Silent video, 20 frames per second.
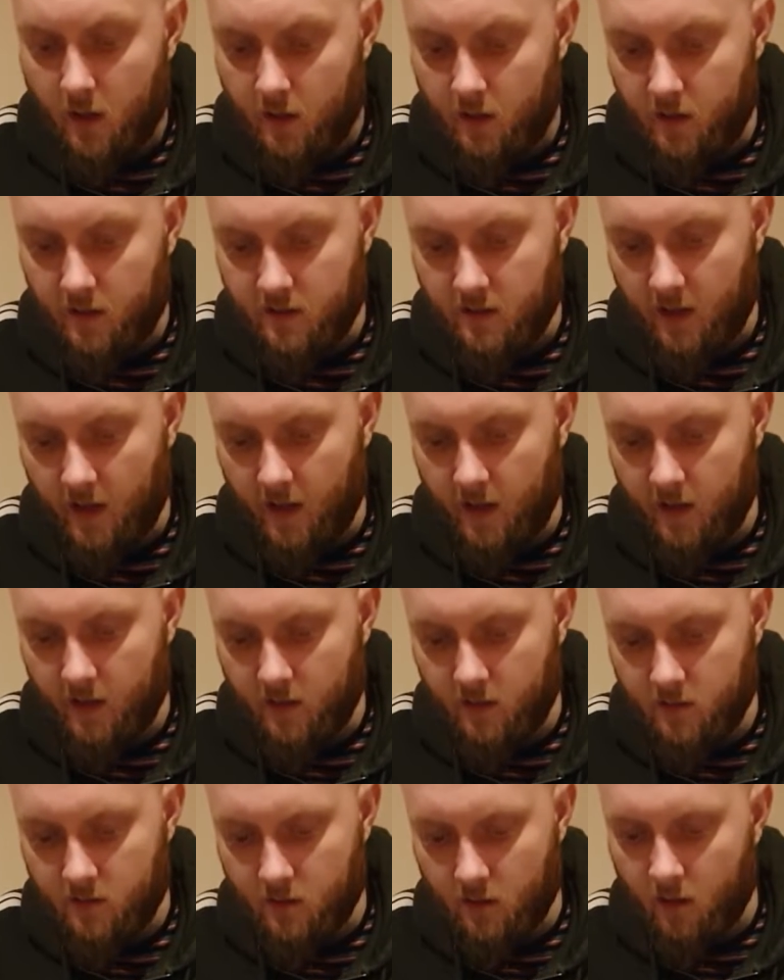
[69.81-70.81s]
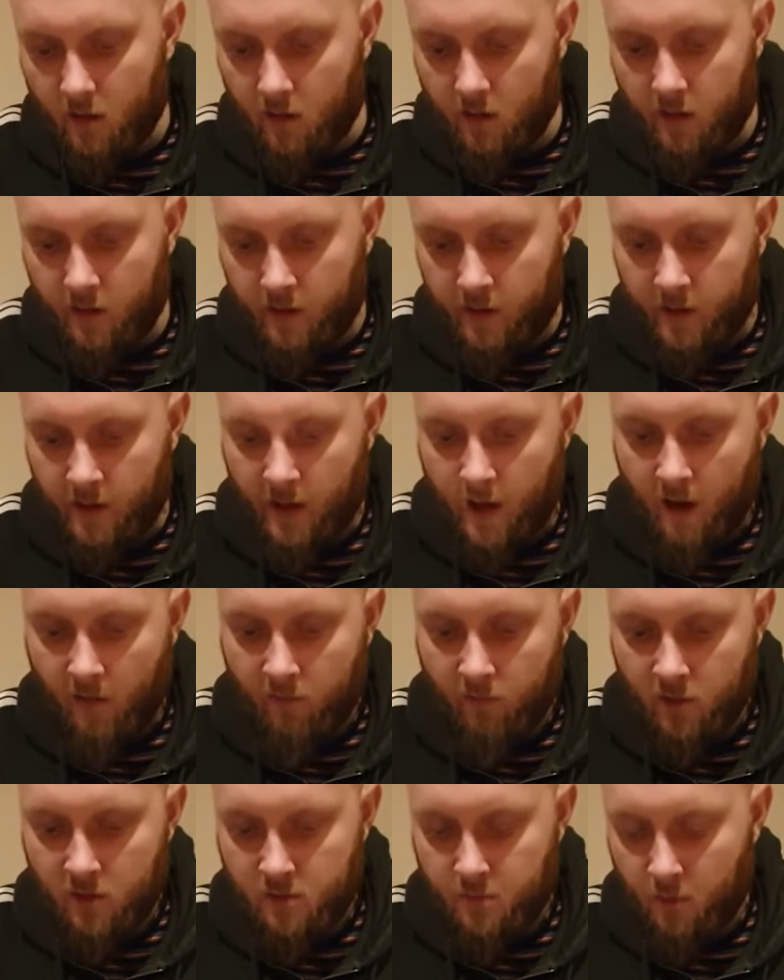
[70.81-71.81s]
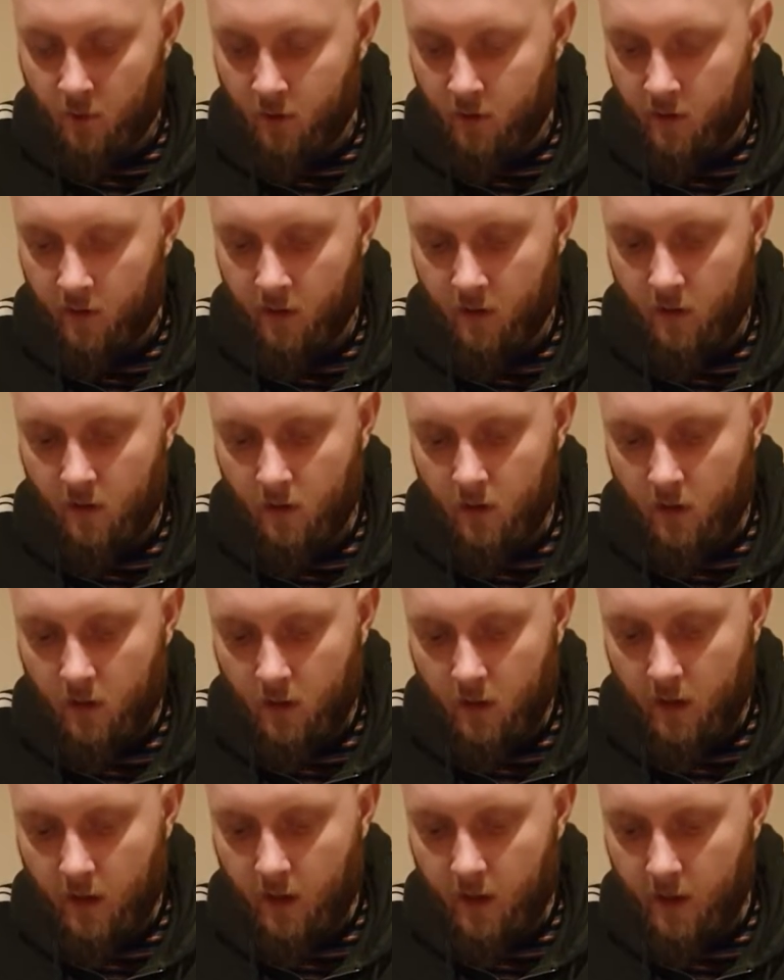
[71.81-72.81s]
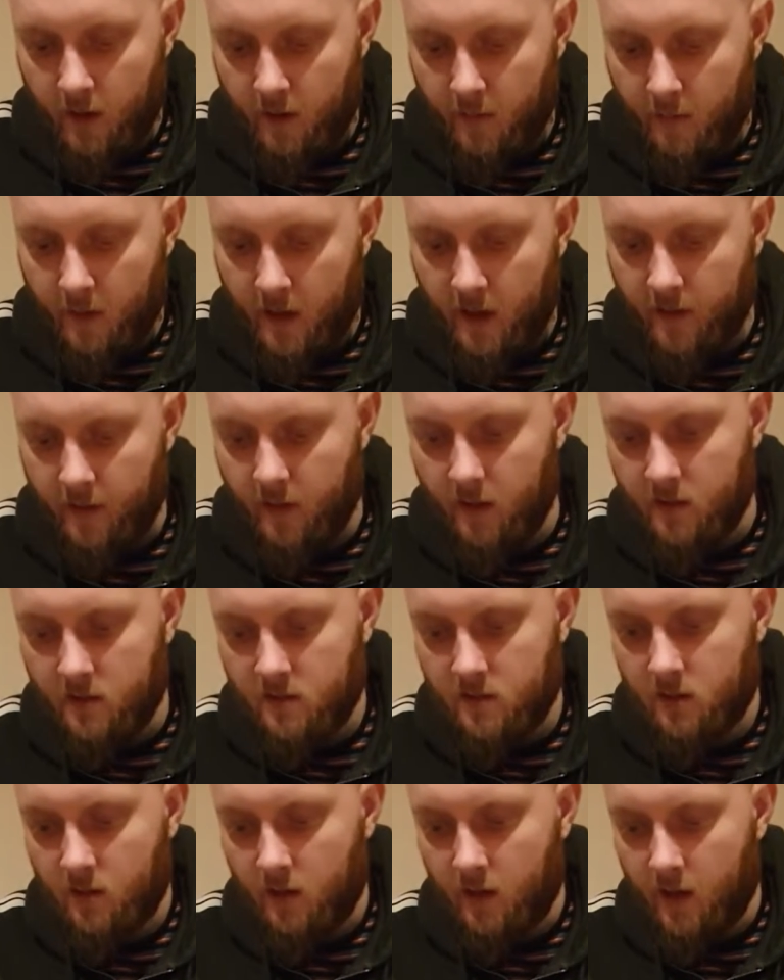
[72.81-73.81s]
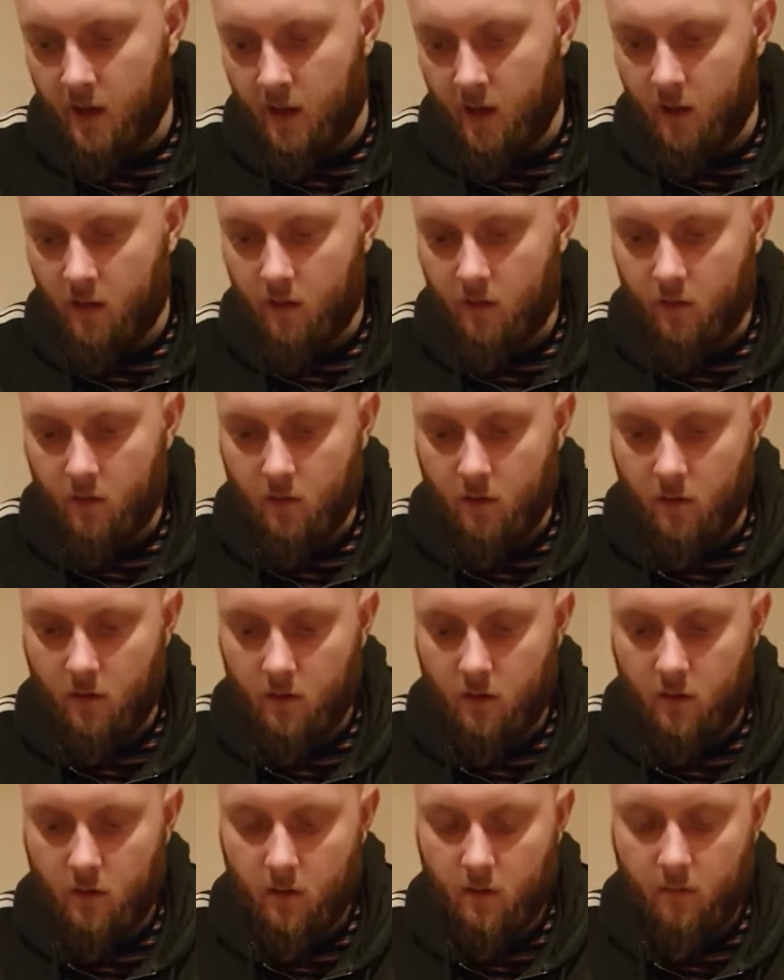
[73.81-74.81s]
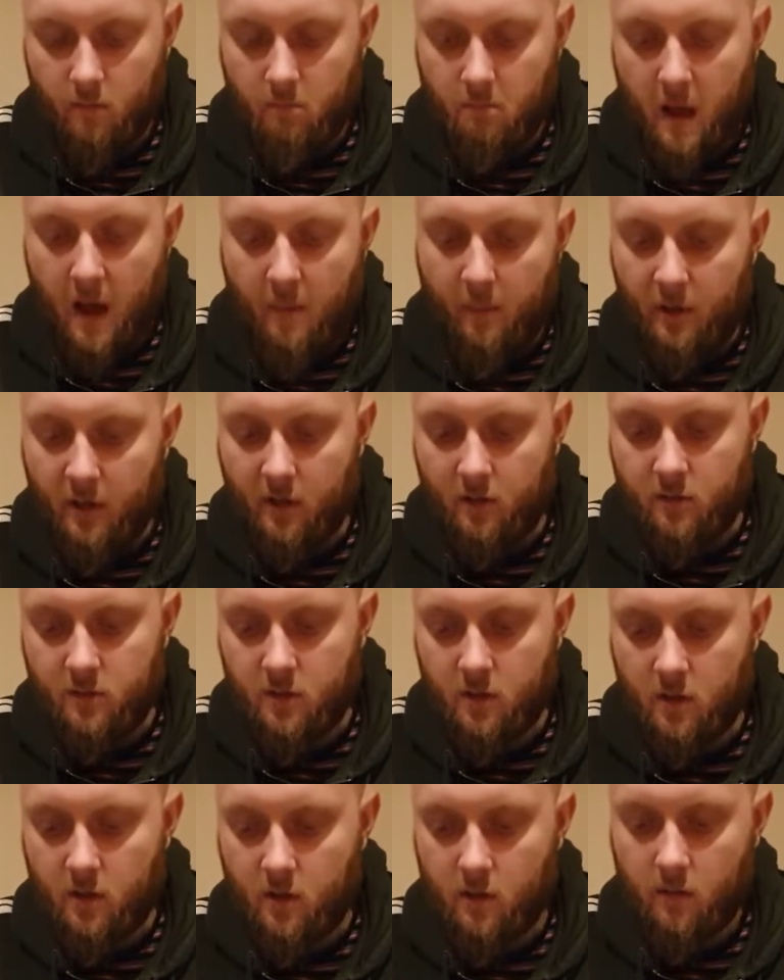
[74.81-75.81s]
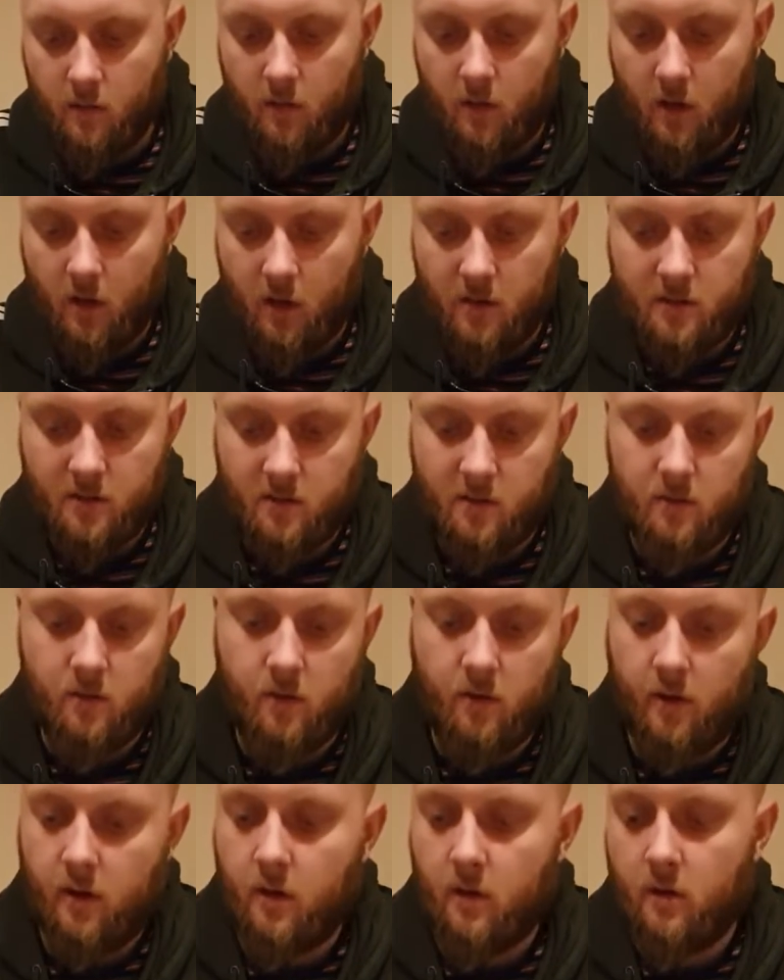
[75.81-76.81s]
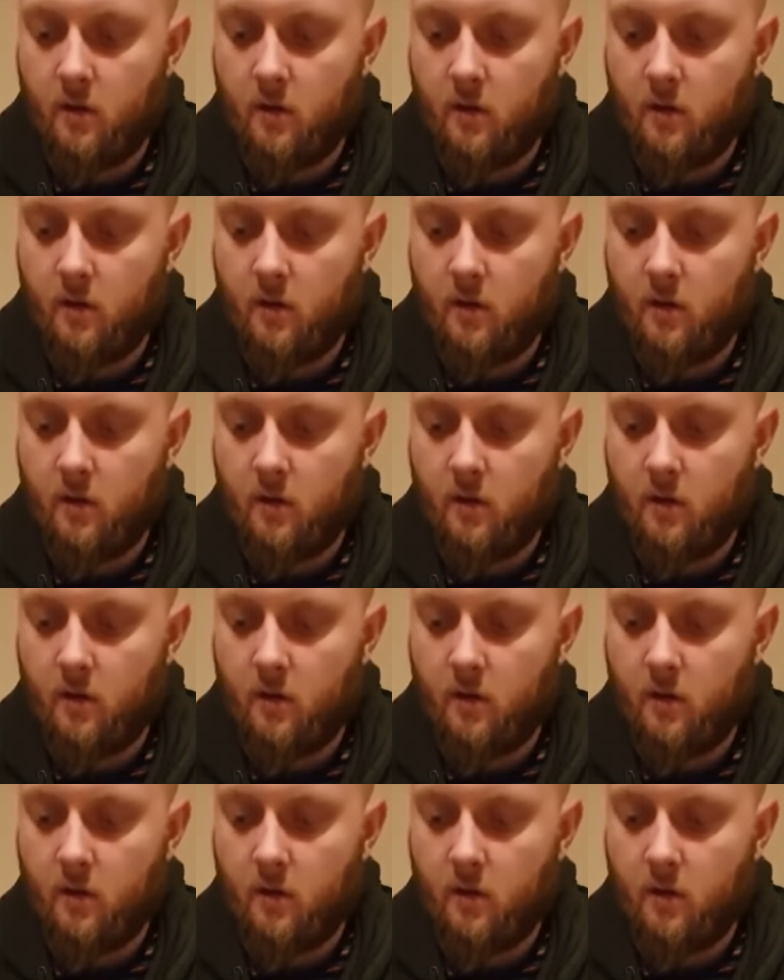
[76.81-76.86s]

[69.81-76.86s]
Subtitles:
This ends on an average board, and this can end on Appaloosa, Colossus, and Titan.